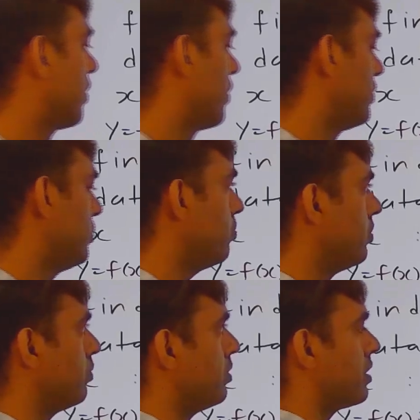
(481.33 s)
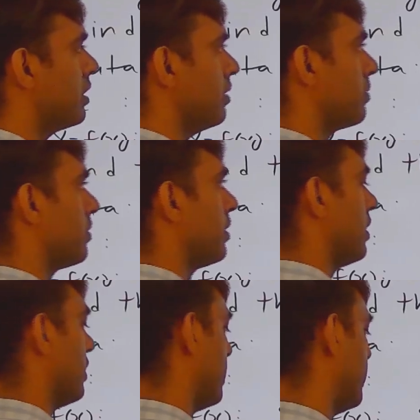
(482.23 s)
u? U is a
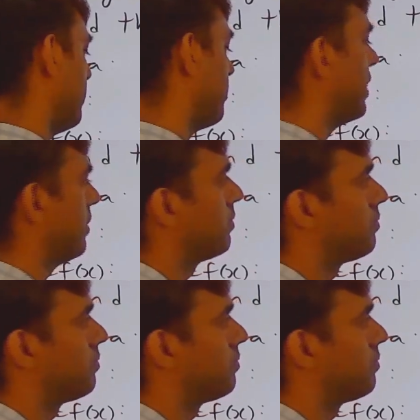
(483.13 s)
35.